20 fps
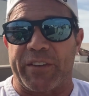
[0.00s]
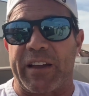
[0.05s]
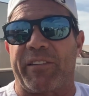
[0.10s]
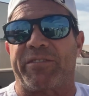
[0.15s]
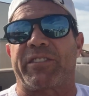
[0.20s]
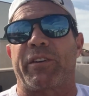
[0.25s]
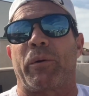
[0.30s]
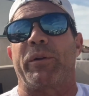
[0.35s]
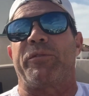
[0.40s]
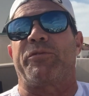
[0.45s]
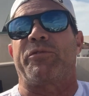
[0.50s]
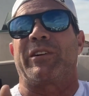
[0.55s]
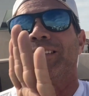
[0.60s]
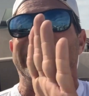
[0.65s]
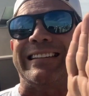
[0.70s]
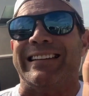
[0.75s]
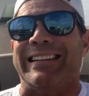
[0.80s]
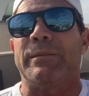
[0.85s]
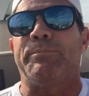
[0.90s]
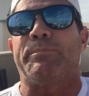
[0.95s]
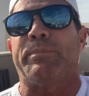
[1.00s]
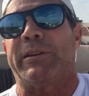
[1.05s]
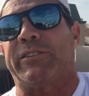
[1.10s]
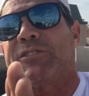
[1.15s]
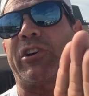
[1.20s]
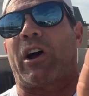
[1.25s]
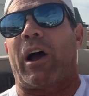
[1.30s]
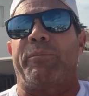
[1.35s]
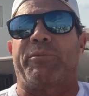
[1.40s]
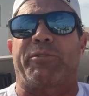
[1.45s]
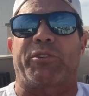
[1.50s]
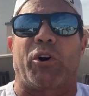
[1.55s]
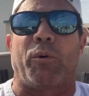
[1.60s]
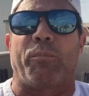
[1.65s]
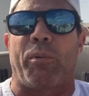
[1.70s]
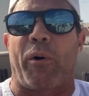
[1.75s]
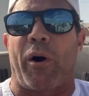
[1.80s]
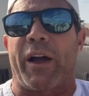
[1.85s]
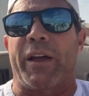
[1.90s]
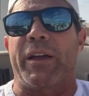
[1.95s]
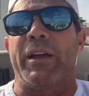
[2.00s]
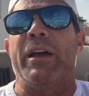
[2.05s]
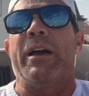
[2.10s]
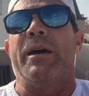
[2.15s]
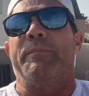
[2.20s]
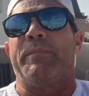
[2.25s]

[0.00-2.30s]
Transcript: You have to wait for a little bit of time to go by,